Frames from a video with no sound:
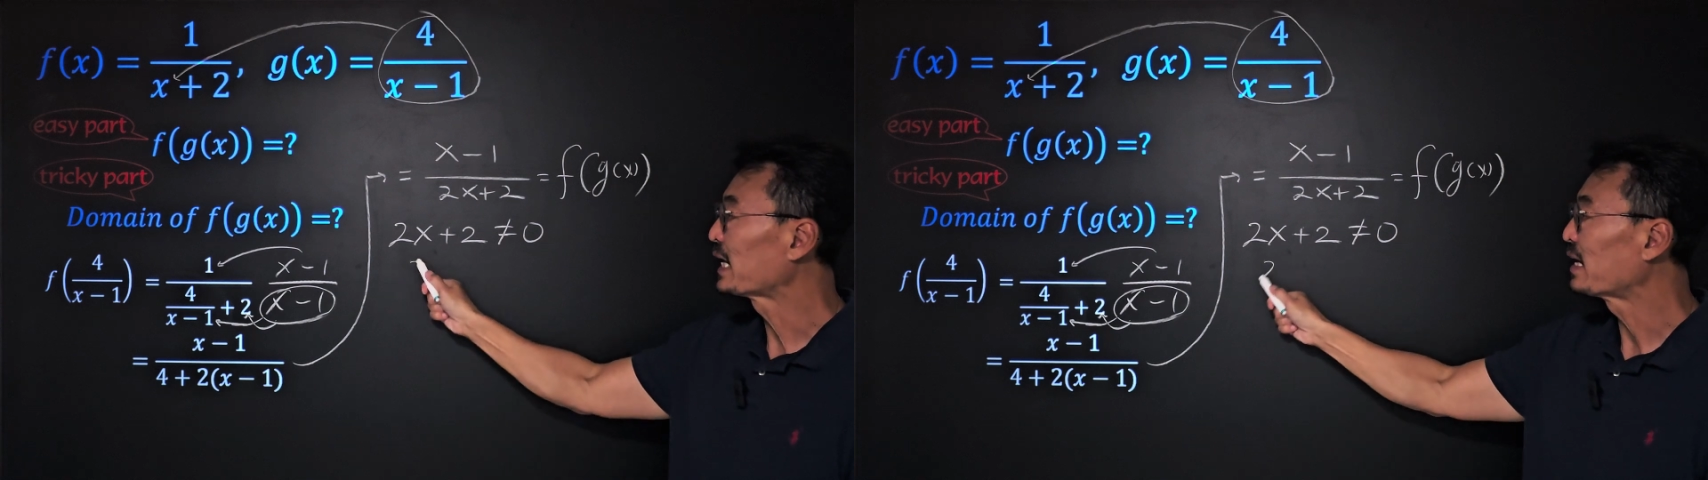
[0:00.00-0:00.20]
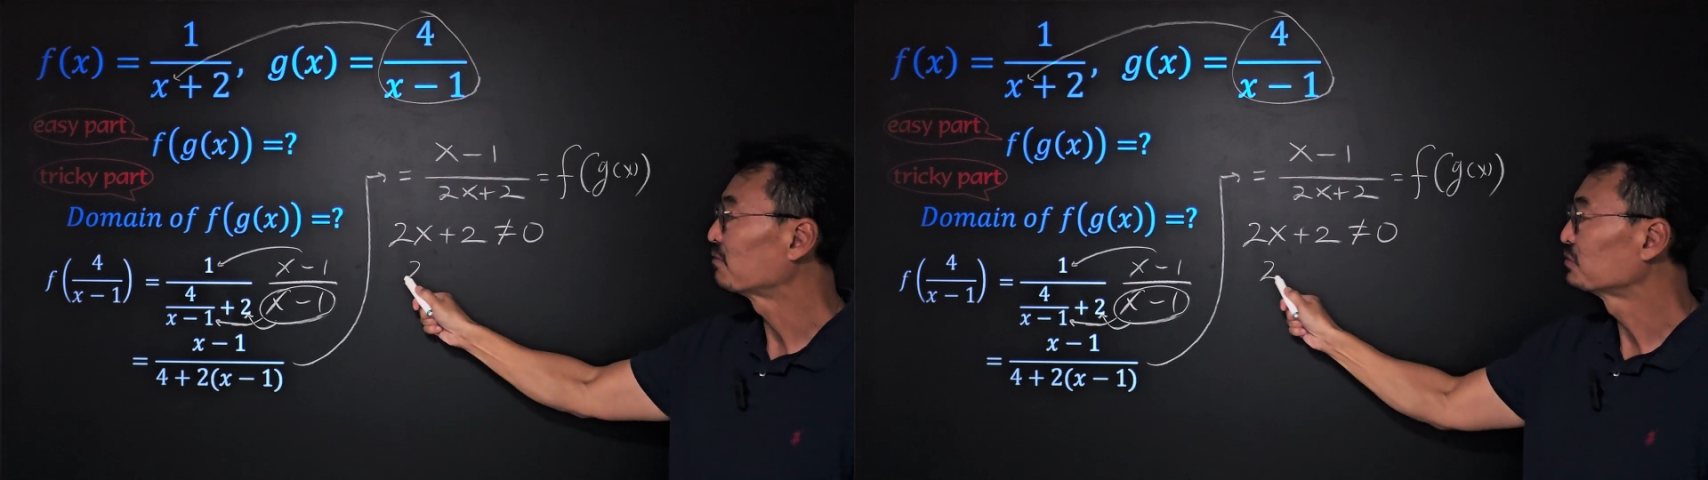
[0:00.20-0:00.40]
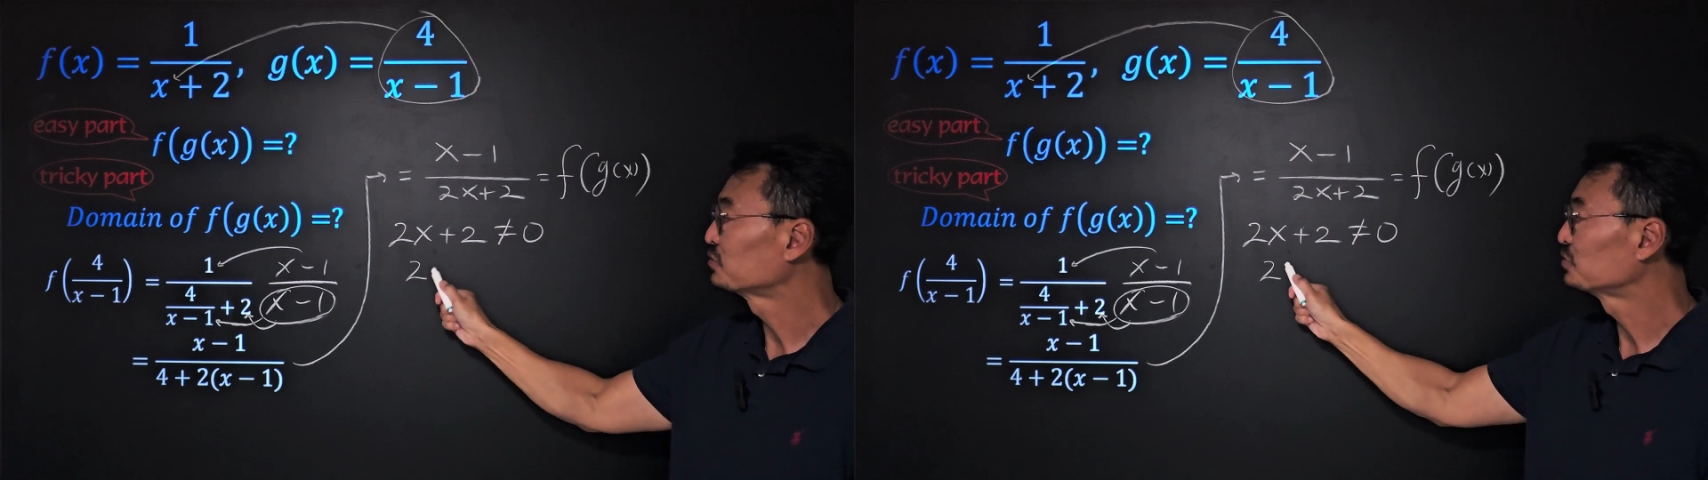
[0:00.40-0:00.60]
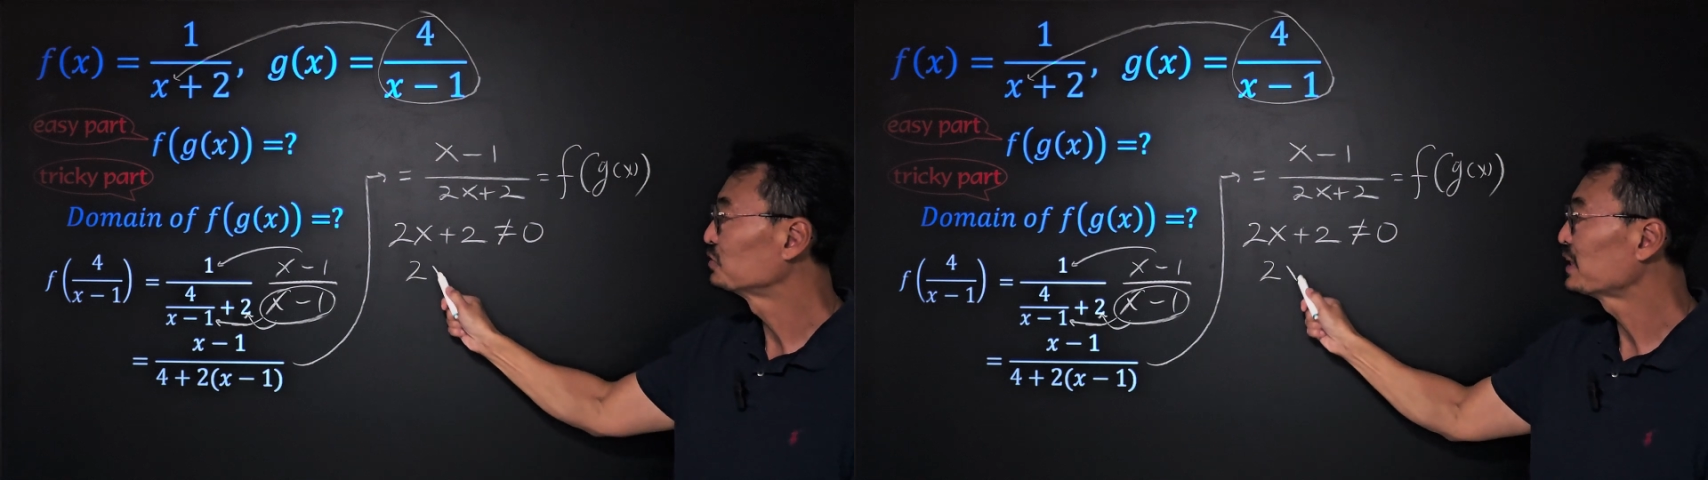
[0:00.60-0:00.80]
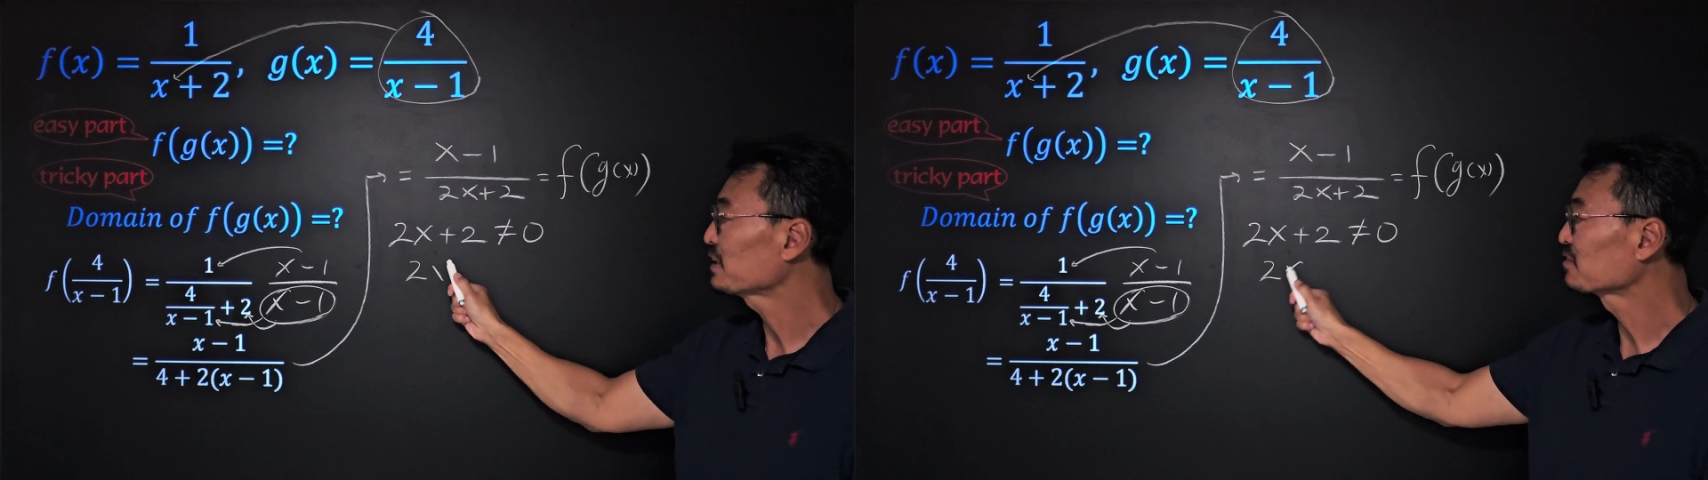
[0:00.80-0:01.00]
have
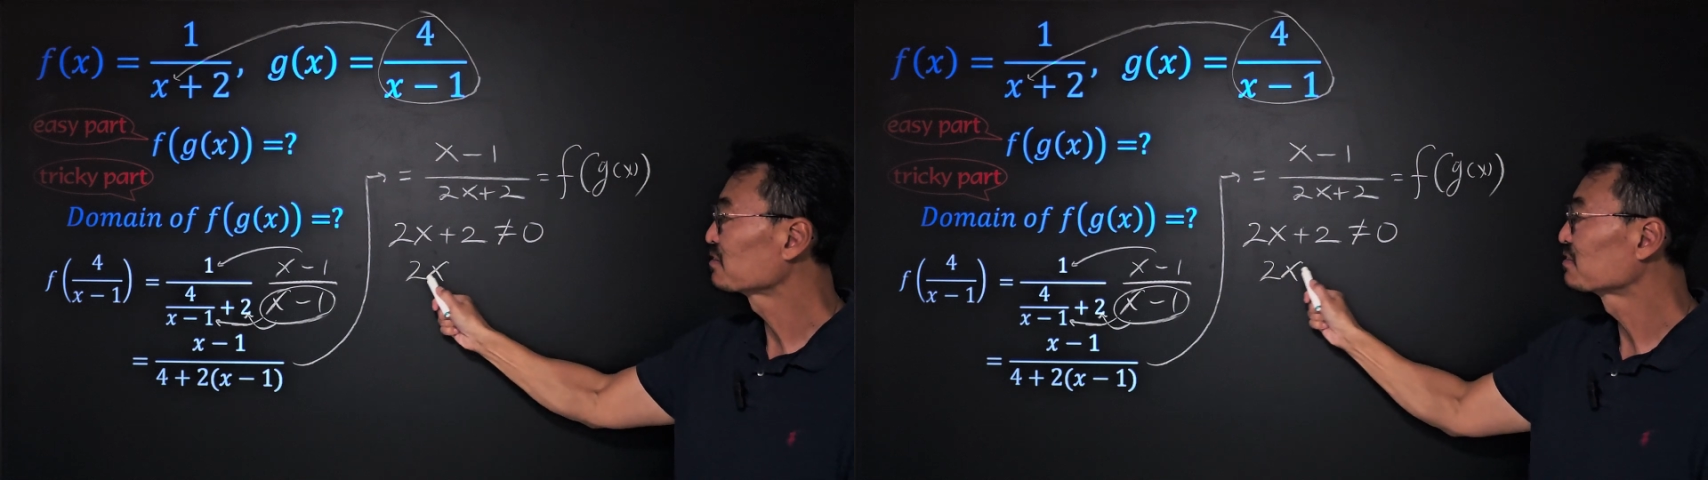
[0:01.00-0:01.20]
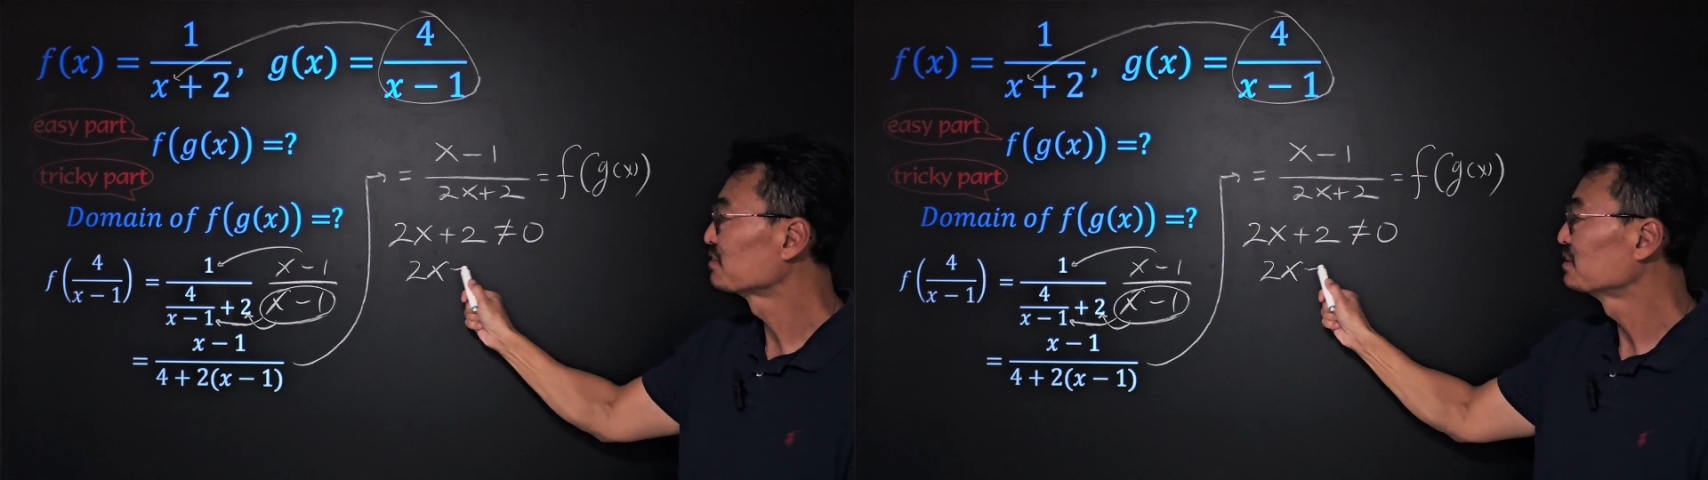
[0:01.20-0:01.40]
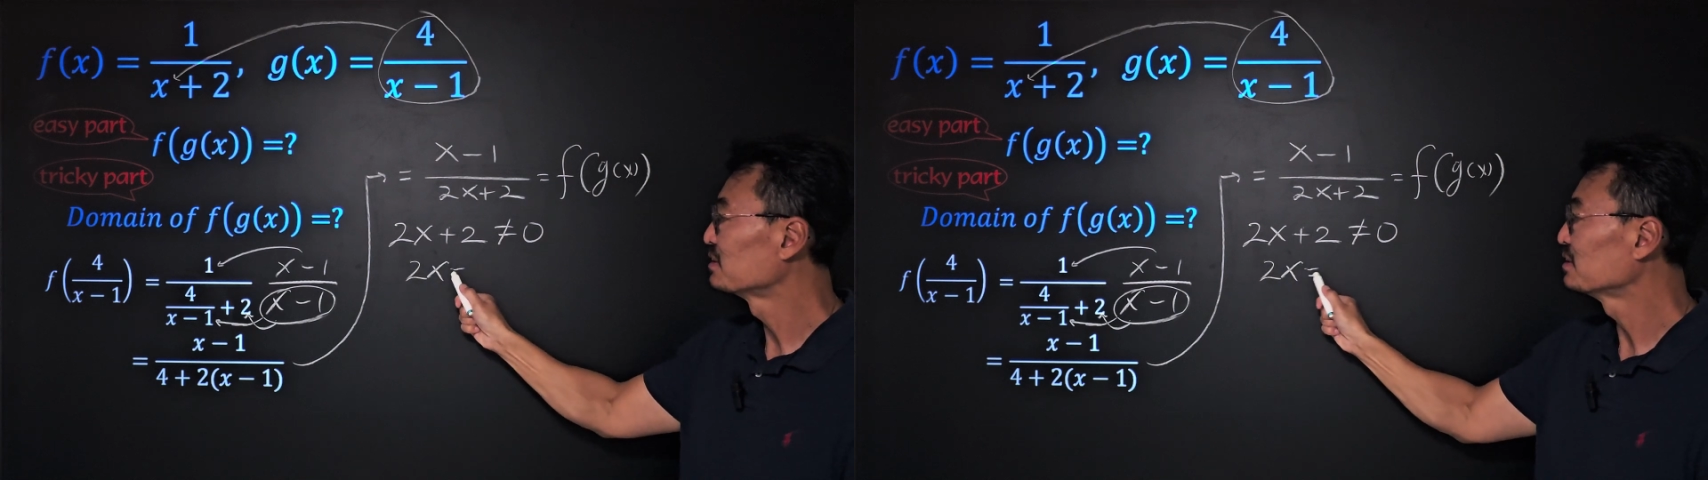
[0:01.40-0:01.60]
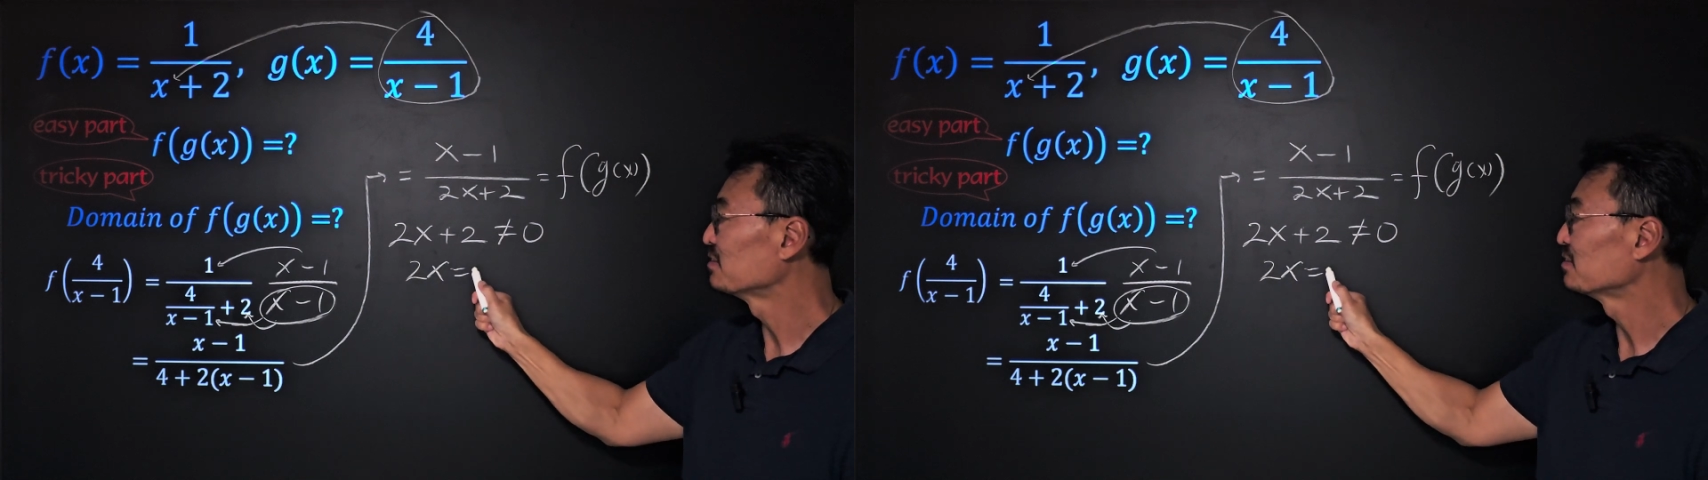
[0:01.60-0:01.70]
2x